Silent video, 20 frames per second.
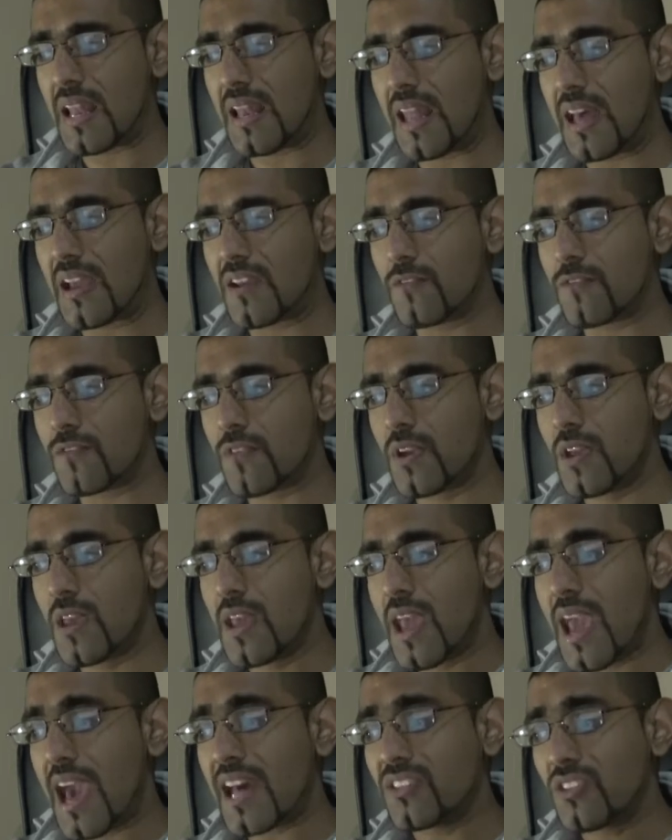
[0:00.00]
life.
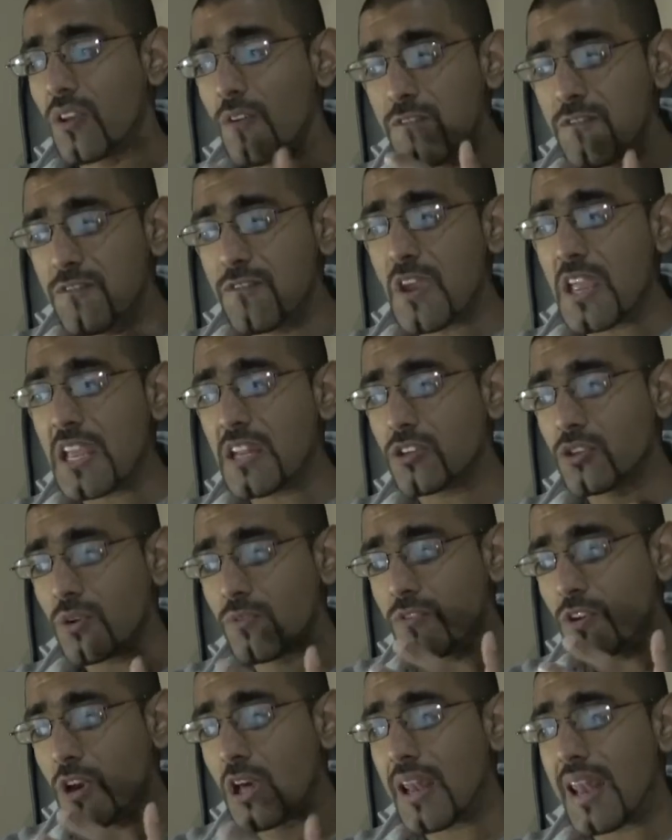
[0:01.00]
At the feet
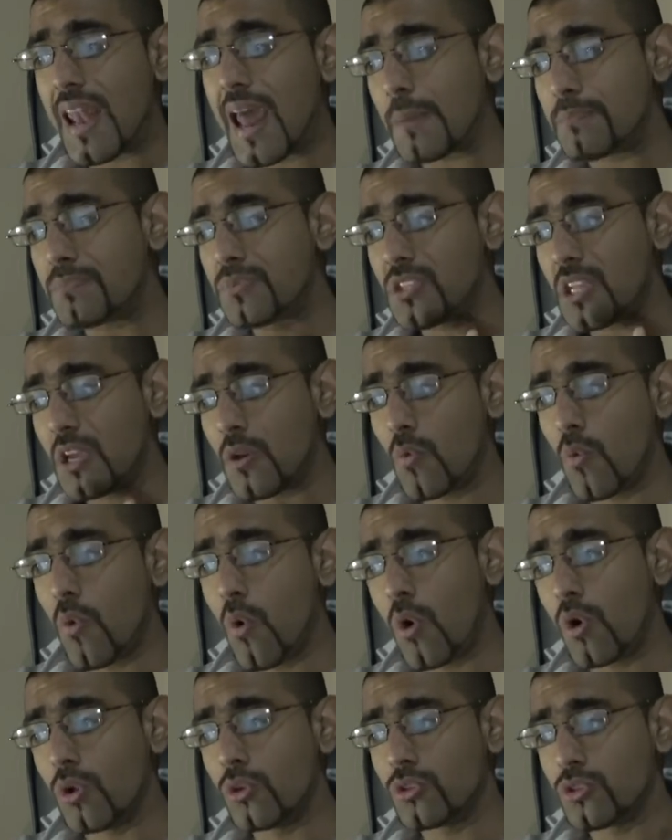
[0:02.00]
of collapsing
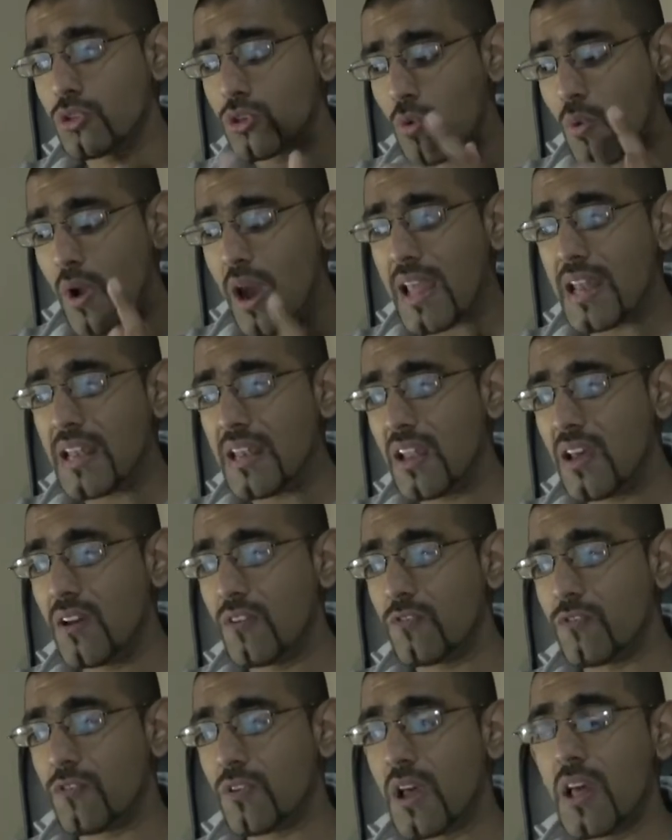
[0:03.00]
walls do I
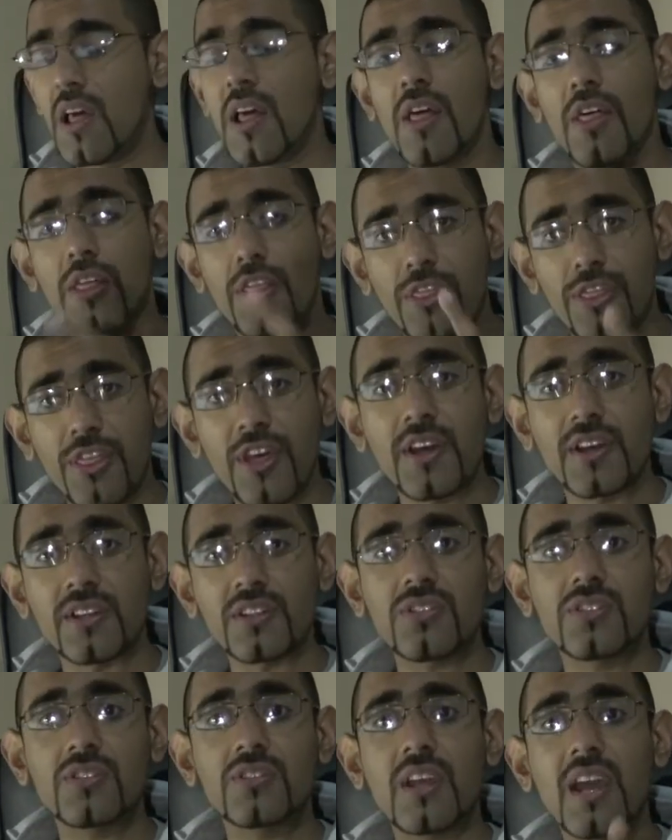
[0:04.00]
live.
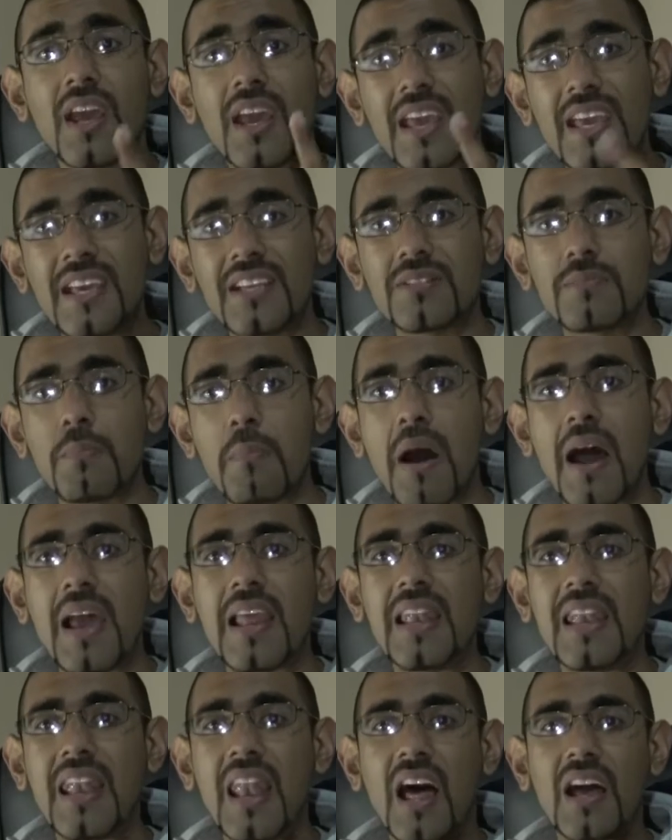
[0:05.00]
This is my
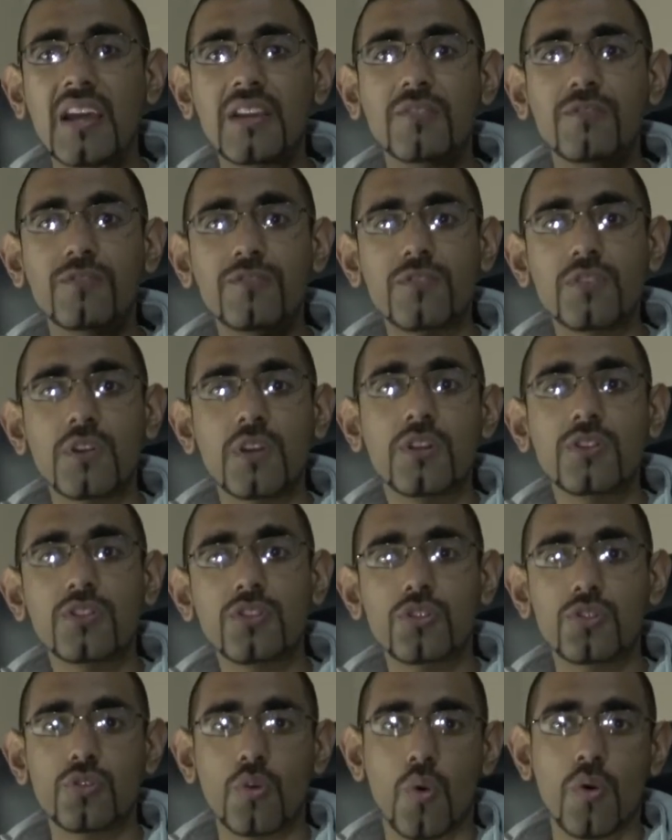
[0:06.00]
life
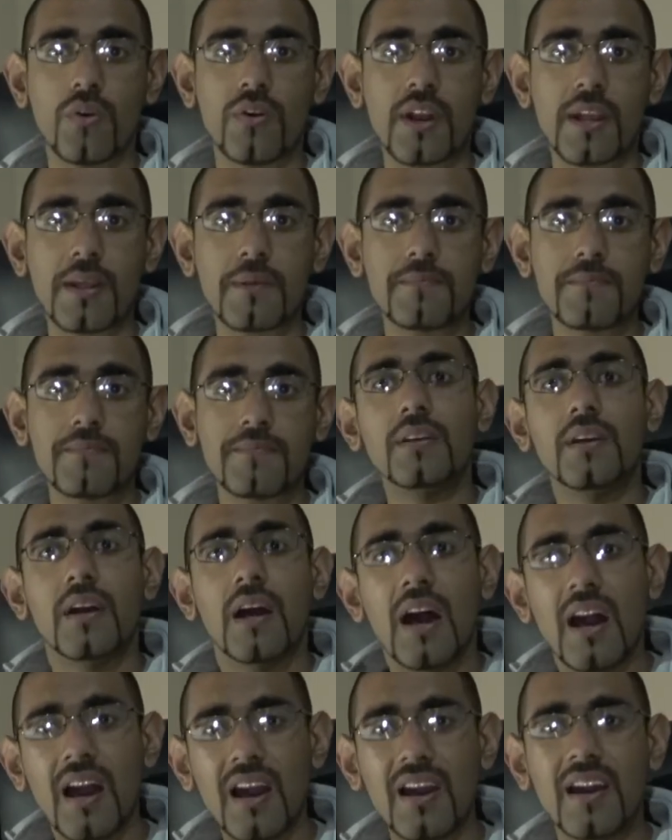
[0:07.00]
story."
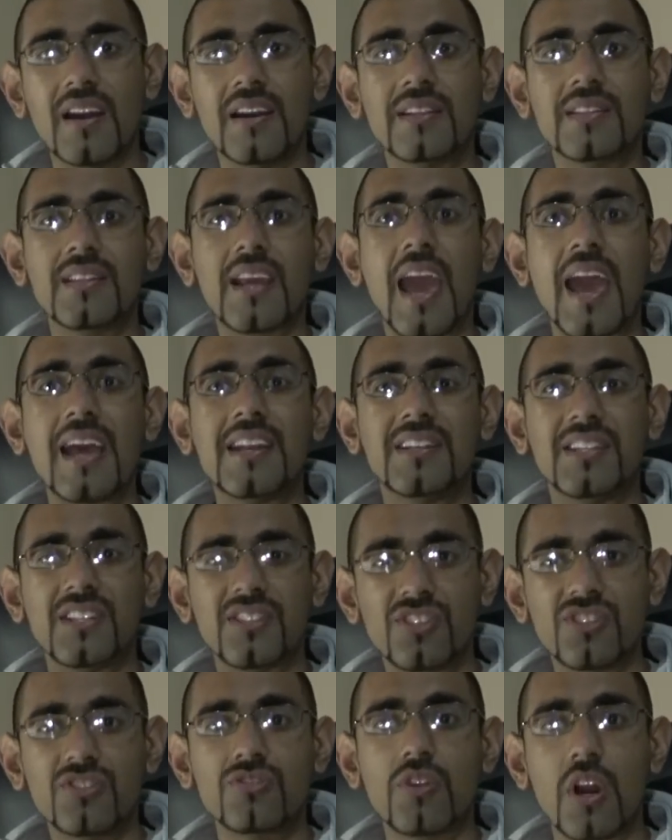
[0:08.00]
Hurt and
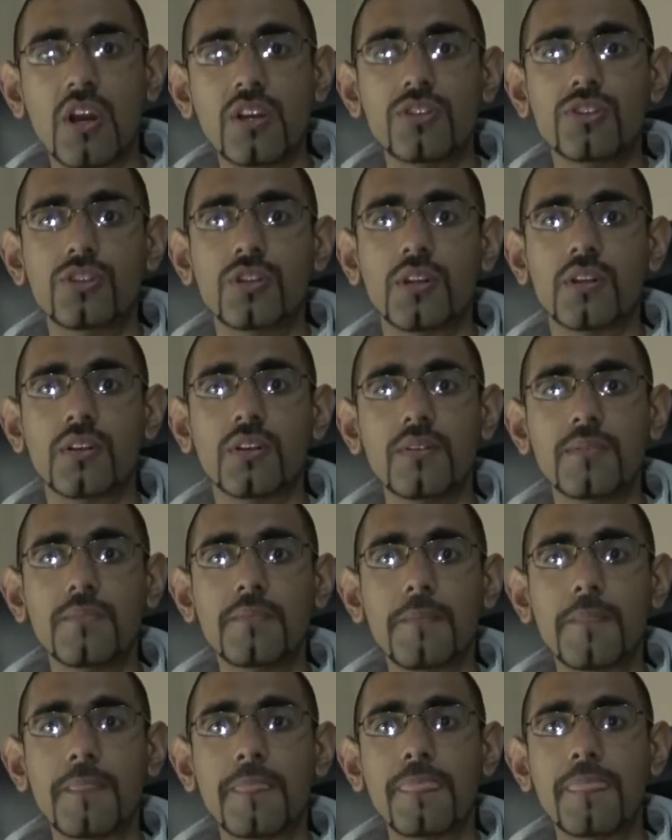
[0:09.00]
destruction.
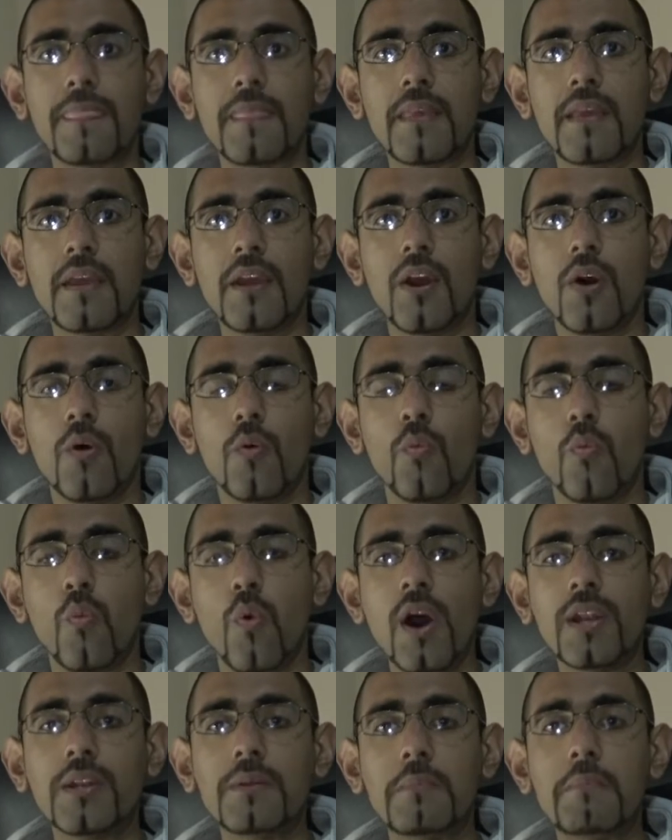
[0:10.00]

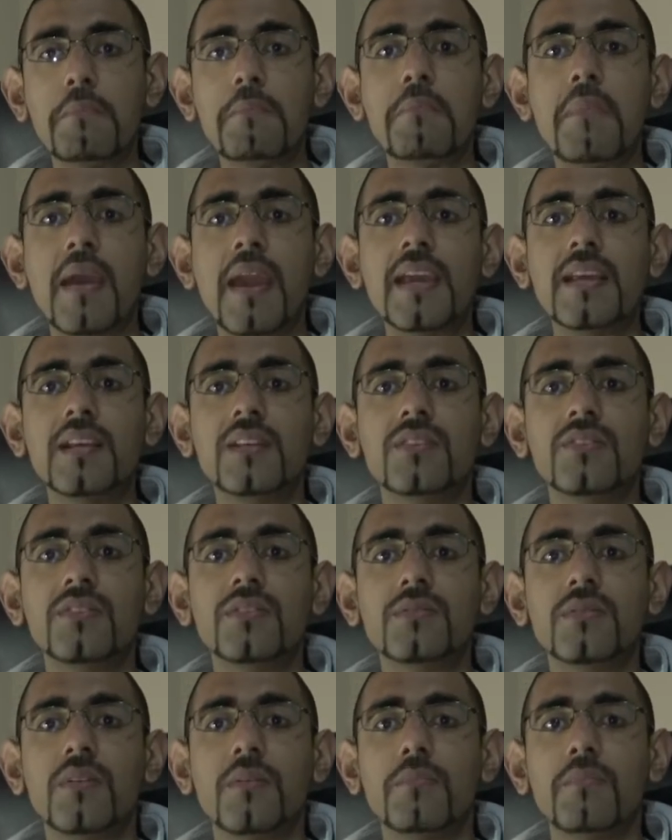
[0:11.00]
What
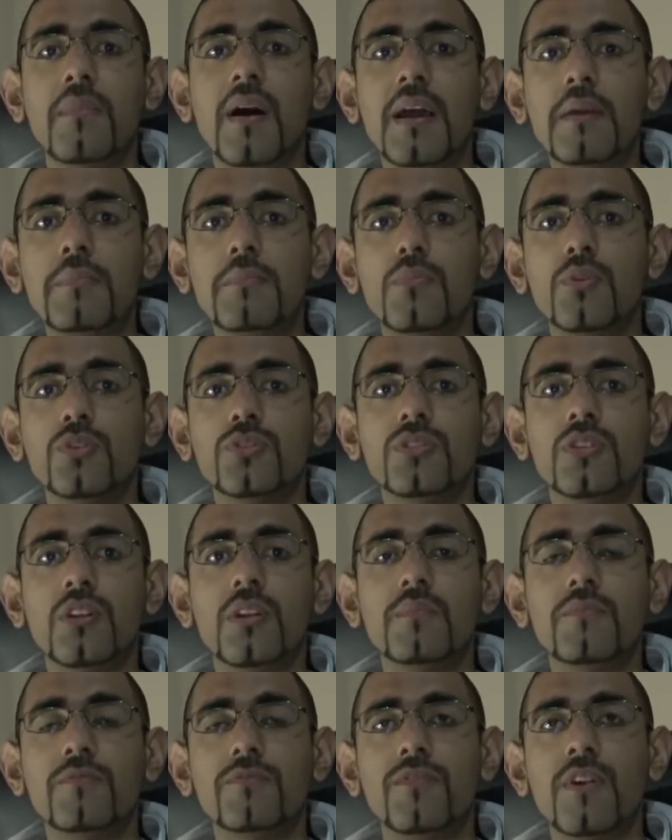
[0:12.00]
makes my
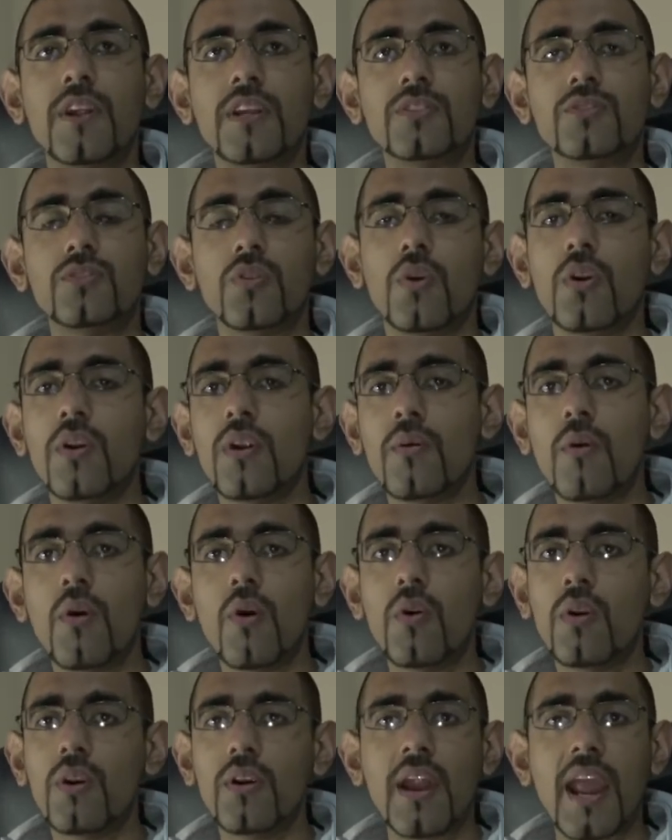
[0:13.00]
Muslim friends
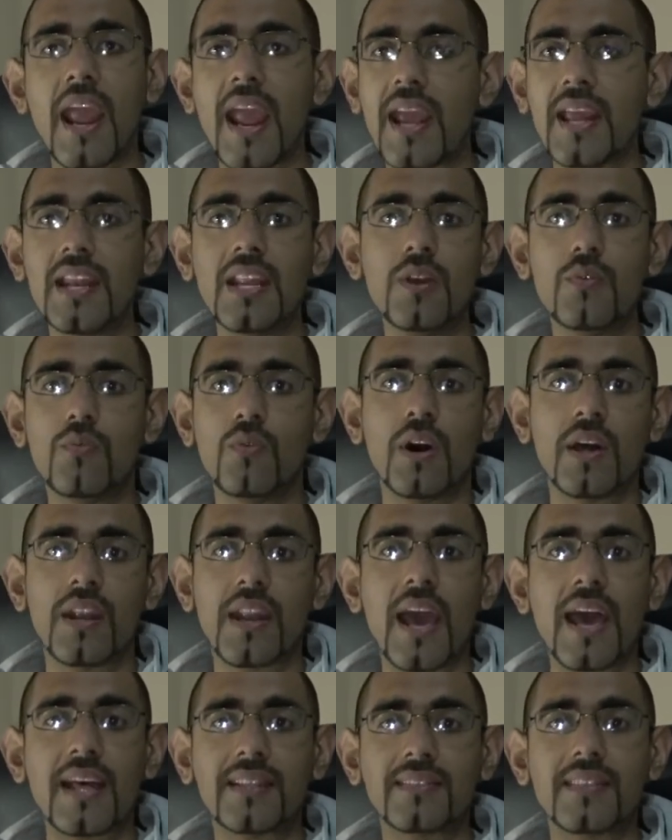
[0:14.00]
or anyone
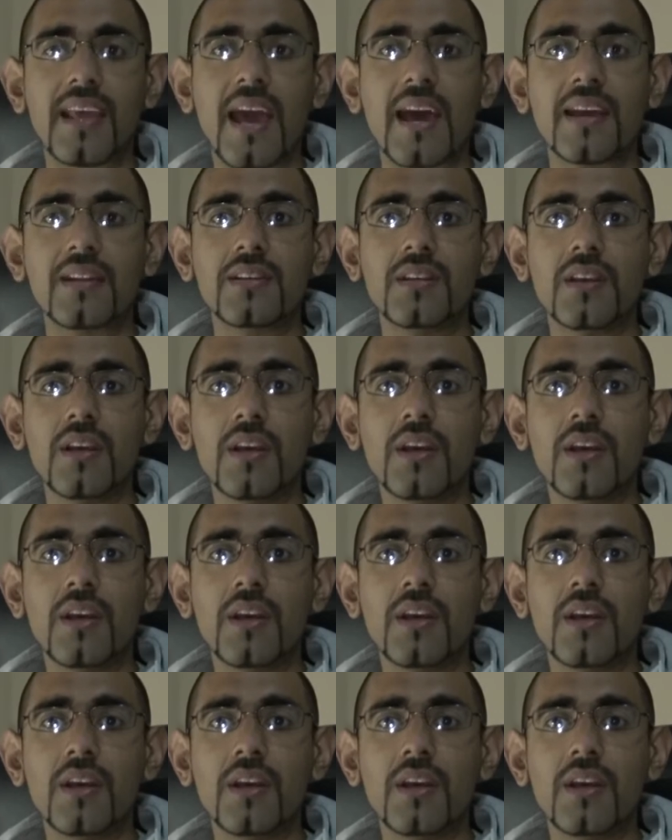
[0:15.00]
at that